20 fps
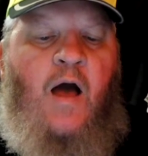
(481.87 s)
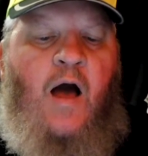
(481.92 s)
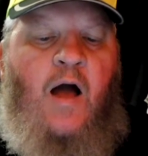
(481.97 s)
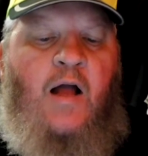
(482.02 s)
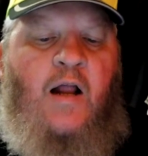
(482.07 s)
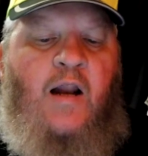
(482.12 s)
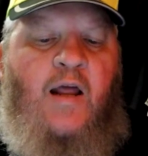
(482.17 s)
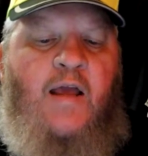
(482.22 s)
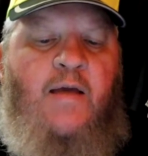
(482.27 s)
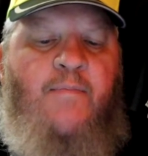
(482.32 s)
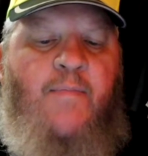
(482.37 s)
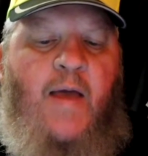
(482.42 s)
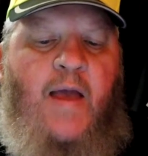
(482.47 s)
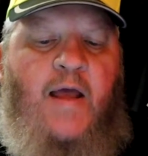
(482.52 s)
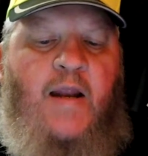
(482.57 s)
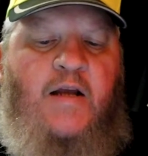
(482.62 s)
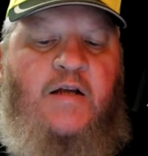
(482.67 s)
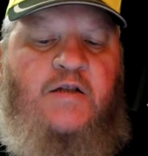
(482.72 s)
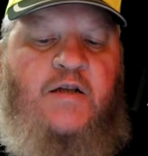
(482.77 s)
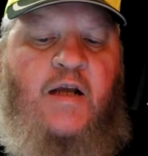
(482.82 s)
A clean
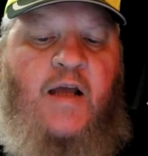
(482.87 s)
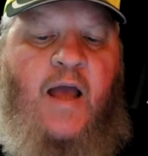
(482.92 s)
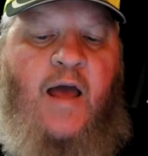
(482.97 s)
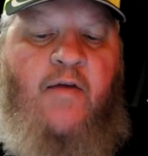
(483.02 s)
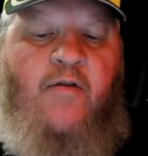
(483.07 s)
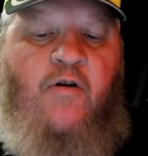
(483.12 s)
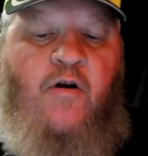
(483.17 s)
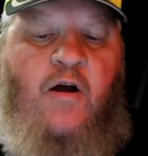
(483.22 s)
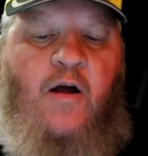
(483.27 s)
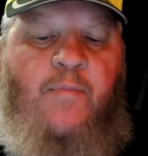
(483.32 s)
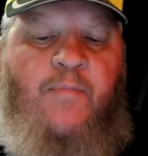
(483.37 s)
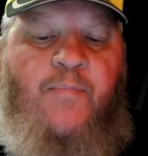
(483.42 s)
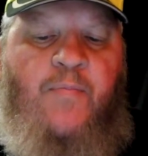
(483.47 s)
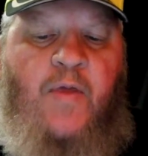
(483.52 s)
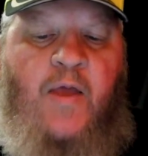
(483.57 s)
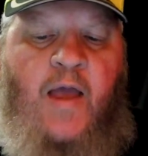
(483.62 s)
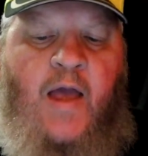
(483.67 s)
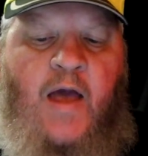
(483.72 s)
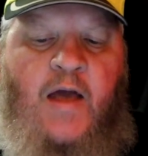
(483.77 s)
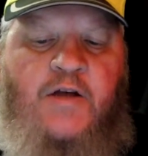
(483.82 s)
man is to gather up
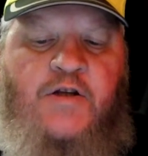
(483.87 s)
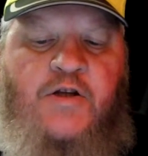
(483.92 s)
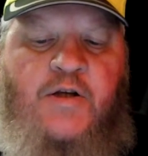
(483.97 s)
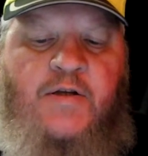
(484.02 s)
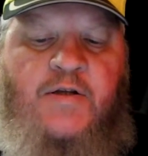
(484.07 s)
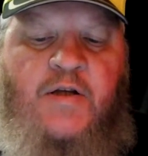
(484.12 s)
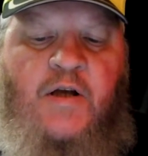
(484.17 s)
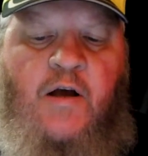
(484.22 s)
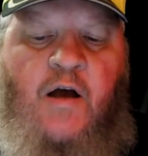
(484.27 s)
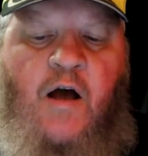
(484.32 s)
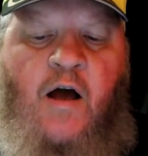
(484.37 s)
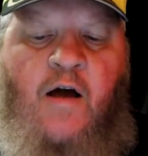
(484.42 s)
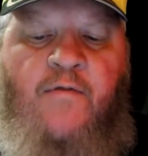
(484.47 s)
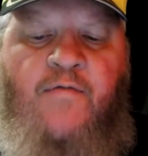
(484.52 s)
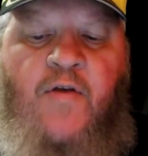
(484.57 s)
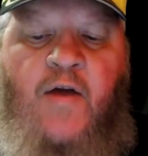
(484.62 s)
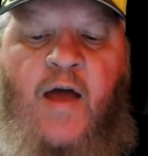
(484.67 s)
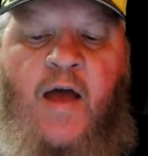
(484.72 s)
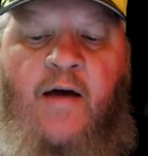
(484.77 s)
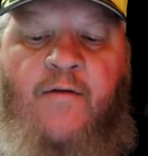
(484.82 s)
the ashes
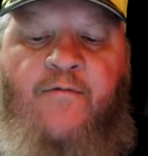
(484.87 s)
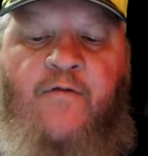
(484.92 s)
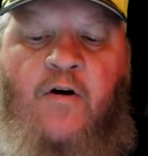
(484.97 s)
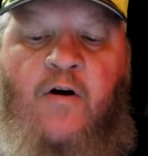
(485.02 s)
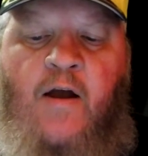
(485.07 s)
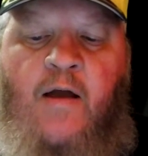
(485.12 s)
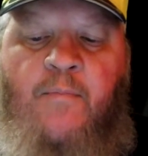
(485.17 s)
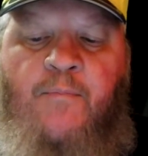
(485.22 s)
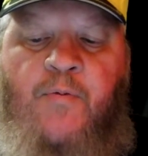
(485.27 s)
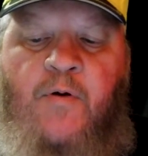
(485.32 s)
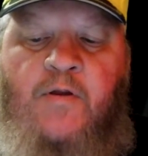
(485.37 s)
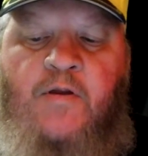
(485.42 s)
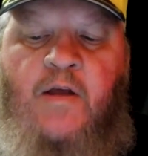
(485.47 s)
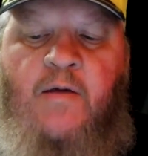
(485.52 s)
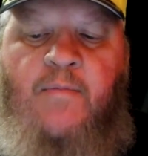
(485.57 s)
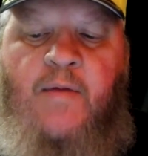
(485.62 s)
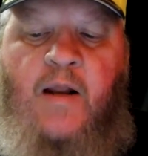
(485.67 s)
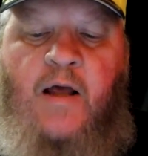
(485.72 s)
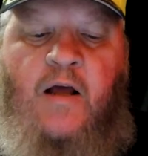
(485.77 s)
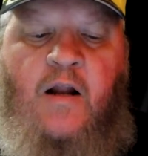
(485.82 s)
of the heifer and put
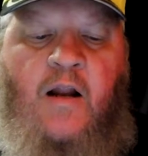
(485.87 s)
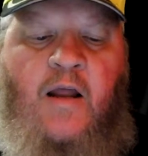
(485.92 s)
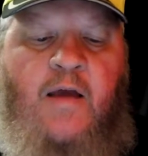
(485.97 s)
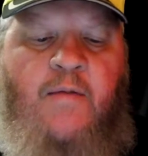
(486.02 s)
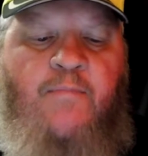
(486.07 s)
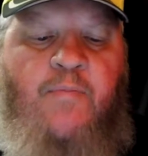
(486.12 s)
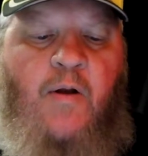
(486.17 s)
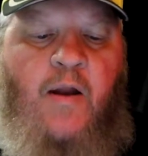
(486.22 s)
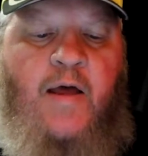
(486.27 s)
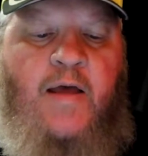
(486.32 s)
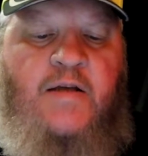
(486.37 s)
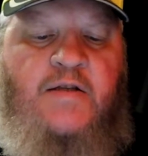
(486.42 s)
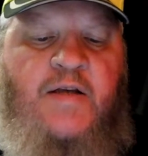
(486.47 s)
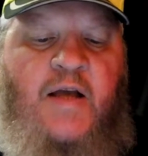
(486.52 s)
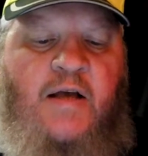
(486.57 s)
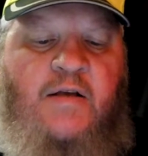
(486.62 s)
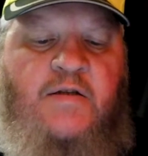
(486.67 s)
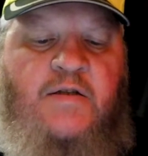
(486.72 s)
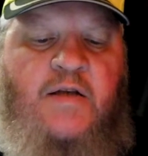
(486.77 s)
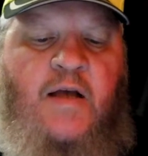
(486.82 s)
them in a clean place
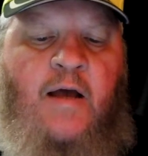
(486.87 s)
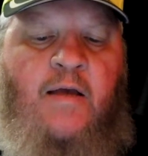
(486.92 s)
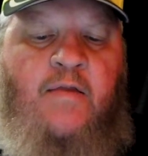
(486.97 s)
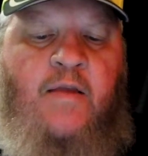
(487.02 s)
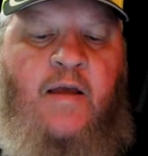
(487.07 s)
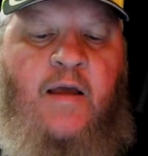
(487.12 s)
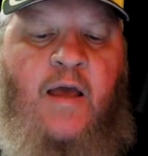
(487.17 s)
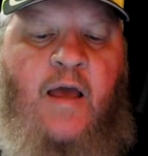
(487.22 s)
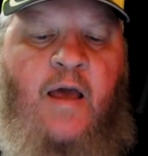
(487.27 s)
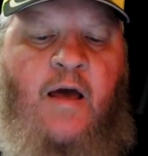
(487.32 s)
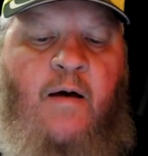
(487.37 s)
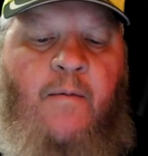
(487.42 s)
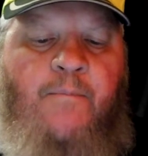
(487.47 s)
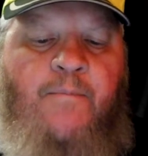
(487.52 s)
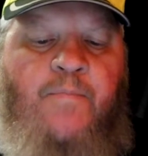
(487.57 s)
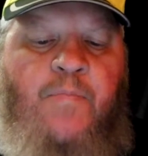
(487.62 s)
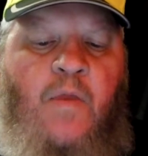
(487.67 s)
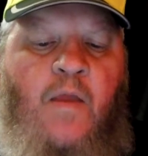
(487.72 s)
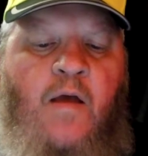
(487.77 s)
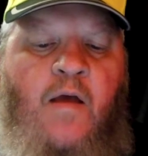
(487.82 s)
outside the camp.
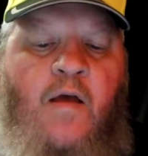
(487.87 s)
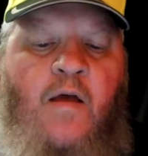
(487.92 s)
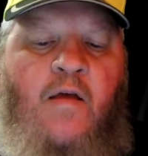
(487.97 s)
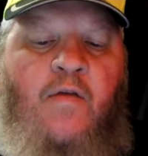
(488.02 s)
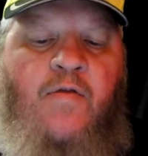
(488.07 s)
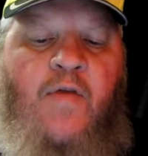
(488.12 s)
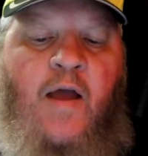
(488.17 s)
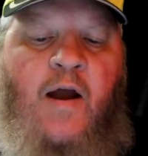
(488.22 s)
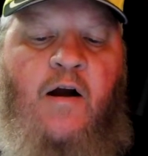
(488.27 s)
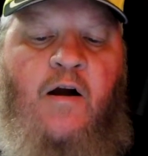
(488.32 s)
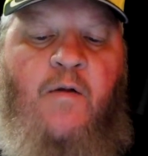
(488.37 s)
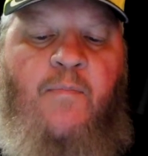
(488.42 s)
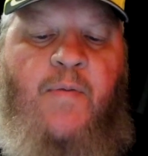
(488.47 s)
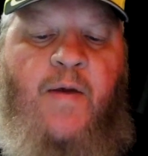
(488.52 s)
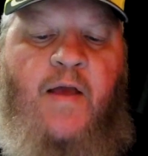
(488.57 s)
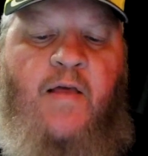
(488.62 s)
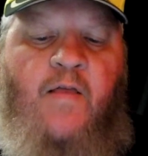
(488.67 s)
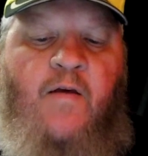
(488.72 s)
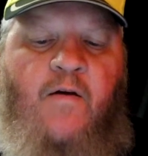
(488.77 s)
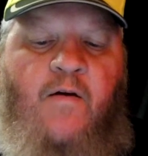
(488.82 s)
They are to
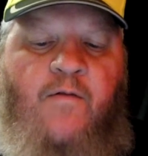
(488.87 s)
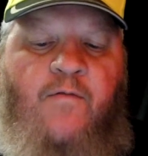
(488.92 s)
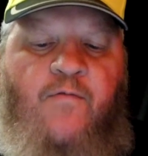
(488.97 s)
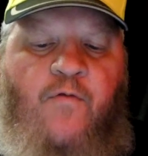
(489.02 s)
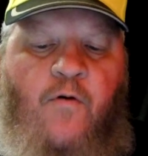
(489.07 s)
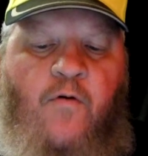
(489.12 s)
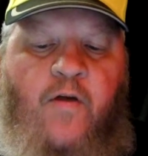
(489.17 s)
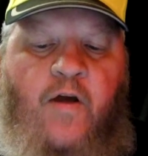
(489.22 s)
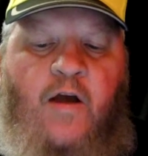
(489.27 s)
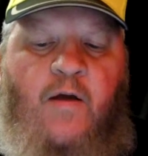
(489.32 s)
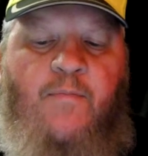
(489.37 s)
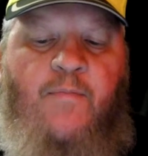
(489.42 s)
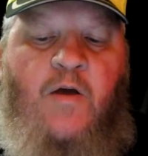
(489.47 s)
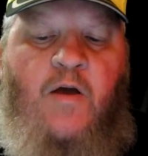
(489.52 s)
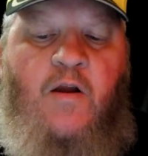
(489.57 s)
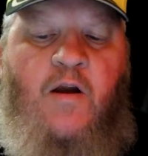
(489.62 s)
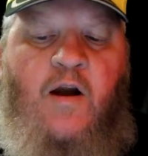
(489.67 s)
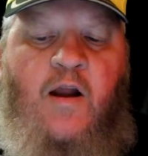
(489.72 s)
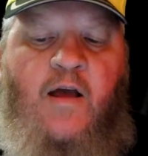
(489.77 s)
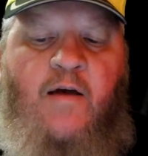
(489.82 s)
be for the
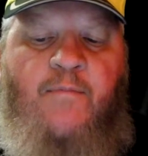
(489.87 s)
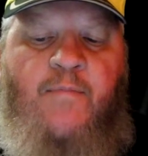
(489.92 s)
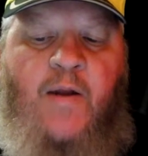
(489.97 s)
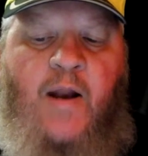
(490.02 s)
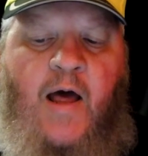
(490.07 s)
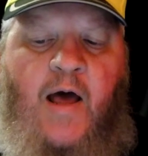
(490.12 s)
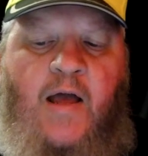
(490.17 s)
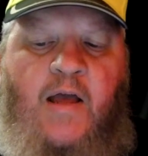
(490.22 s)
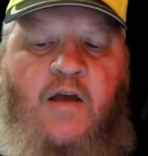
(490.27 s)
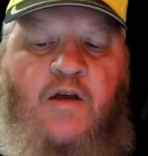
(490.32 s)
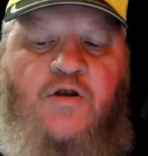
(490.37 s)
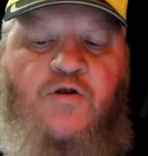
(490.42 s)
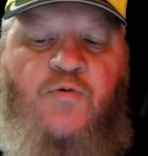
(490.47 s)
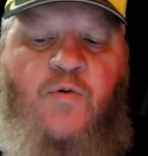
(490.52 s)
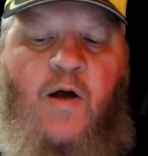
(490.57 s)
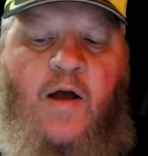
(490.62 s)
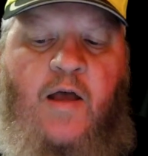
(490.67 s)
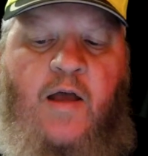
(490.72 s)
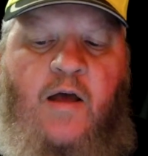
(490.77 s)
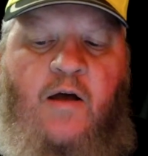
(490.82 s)
community of Bnei
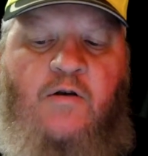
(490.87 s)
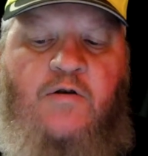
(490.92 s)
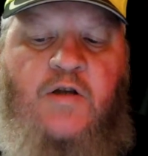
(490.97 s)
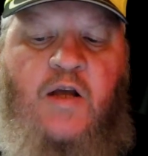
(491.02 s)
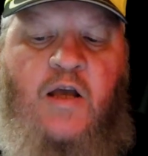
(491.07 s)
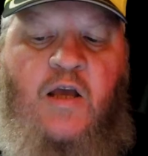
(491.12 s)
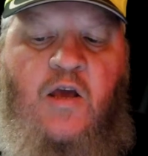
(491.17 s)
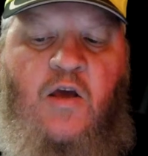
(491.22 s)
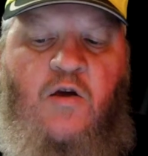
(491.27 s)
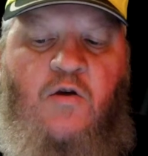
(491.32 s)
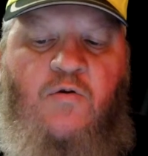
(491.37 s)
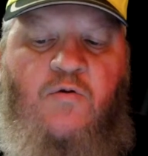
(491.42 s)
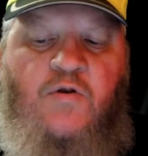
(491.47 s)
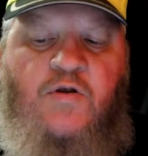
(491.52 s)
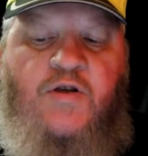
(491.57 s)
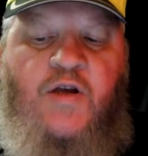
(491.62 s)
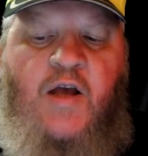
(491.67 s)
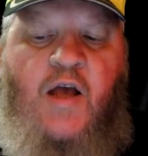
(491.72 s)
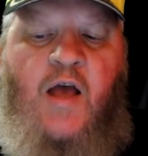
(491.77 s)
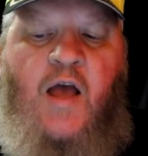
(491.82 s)
Israel to
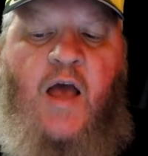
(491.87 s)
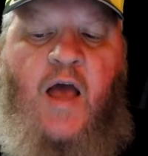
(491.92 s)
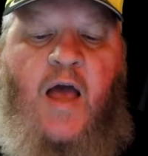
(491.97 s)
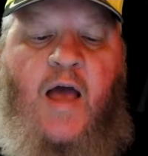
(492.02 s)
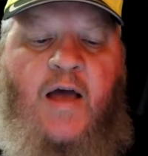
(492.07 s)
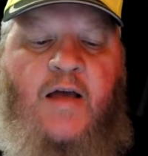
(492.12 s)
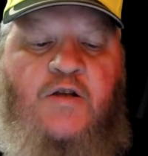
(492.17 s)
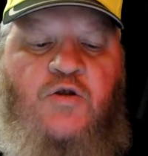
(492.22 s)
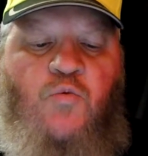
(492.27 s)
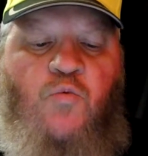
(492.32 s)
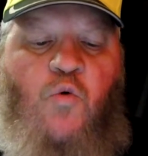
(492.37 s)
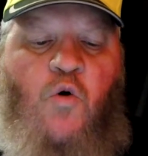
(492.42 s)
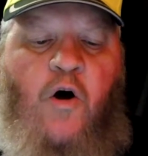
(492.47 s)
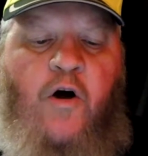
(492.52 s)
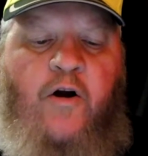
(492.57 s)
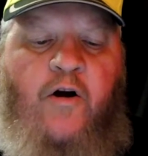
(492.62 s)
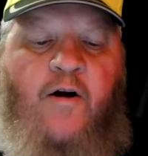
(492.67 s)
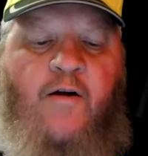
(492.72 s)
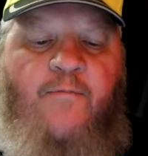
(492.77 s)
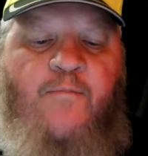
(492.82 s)
use as
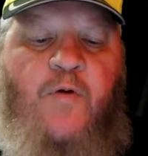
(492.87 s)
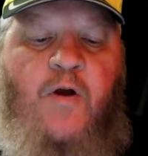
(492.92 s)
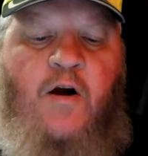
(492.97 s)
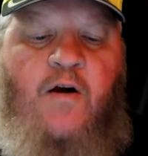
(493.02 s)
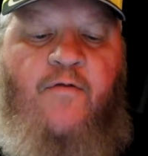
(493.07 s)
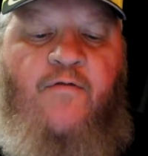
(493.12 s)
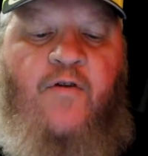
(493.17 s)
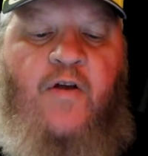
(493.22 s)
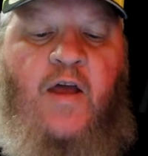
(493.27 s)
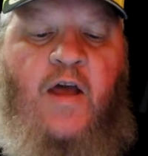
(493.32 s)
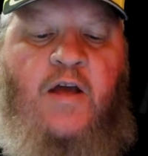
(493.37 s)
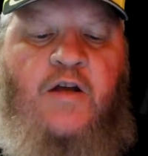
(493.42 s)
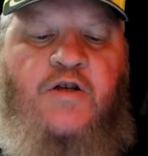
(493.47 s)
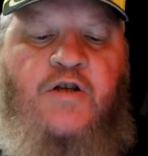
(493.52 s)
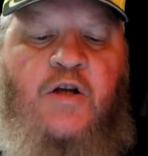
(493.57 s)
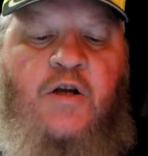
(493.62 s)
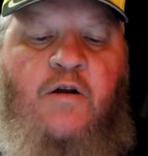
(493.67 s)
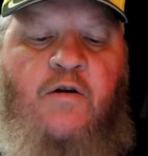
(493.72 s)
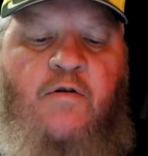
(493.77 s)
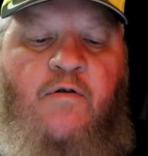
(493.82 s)
water of
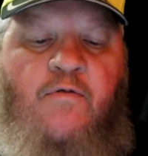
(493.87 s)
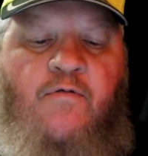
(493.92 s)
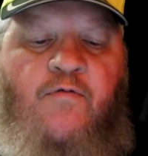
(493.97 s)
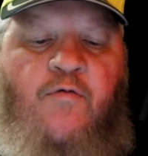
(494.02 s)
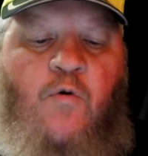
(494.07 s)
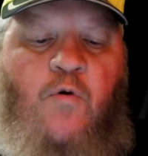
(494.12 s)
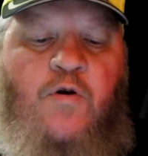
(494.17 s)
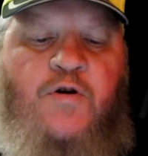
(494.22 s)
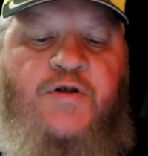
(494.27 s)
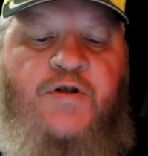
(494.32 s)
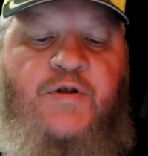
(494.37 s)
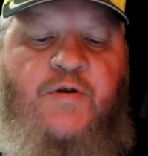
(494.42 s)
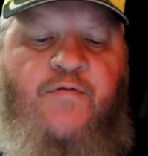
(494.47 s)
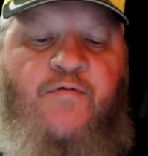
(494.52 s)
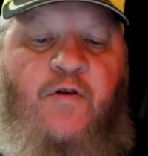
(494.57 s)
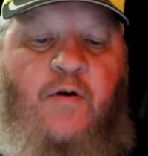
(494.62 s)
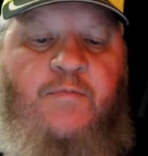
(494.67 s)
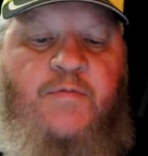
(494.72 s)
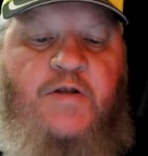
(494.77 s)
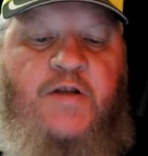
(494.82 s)
purification
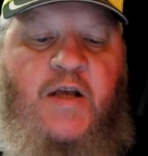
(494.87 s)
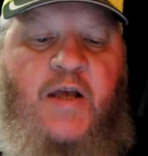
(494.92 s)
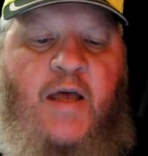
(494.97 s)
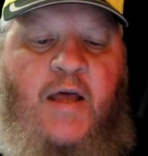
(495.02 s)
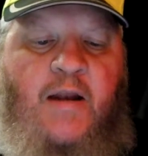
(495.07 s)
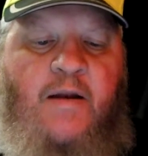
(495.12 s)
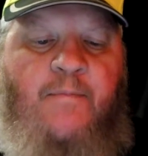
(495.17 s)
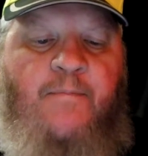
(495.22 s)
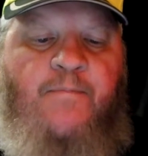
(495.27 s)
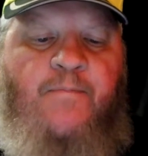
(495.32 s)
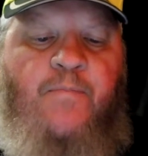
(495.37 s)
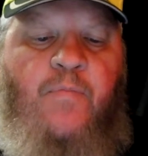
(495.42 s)
from sin.